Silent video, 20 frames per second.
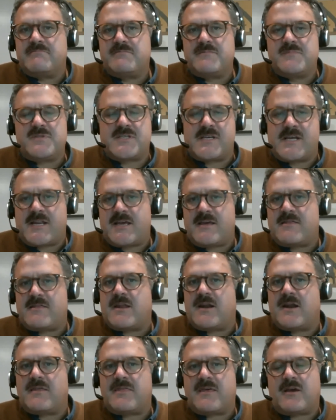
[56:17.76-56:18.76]
city
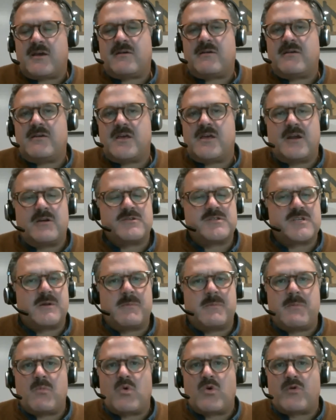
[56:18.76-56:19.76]
that I think is going
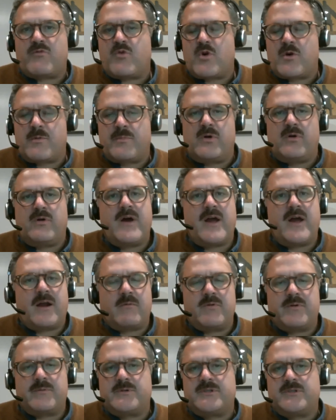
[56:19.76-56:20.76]
to be more affordable,
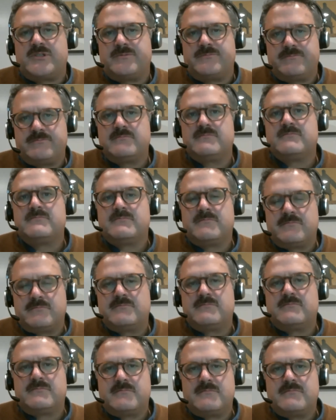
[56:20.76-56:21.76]
equitable.
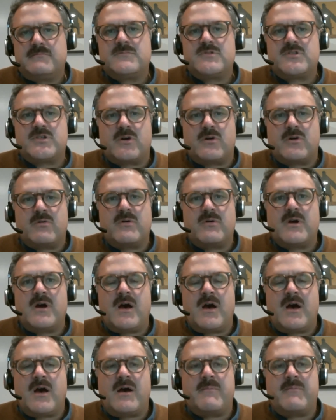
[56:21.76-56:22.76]
So
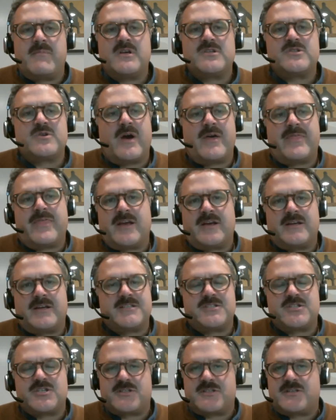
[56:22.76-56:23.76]
so I think
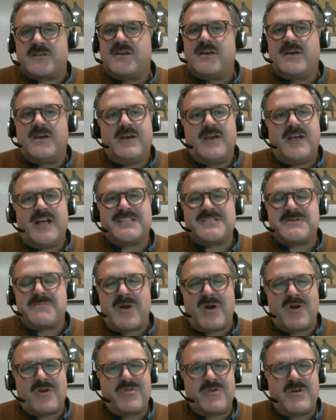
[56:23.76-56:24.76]
it's a
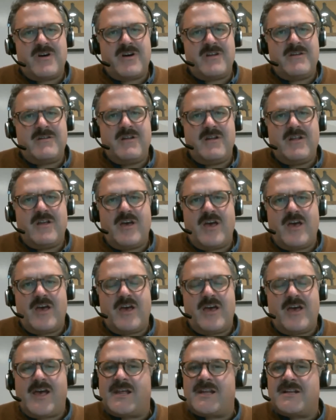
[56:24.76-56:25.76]
marathon,
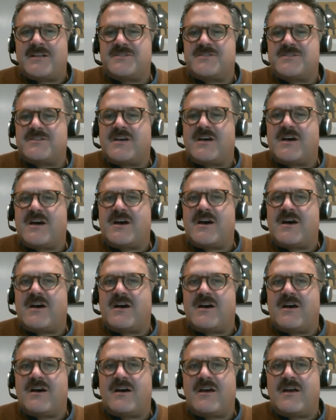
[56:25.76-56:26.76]
and
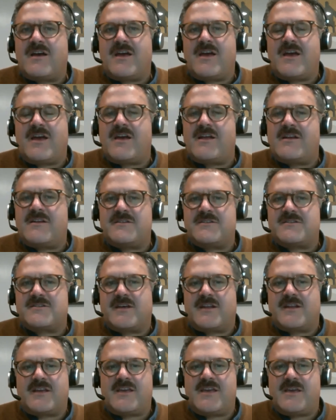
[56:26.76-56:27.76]
you just
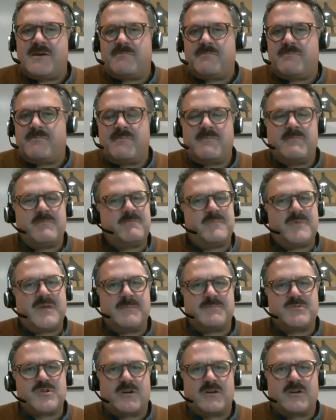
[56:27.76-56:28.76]
got to keep
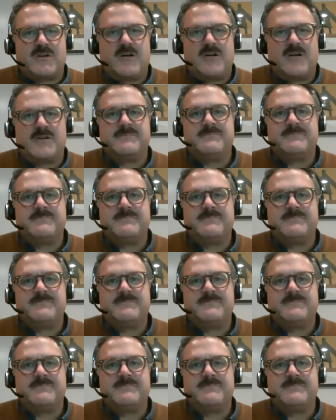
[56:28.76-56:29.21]
chugging along.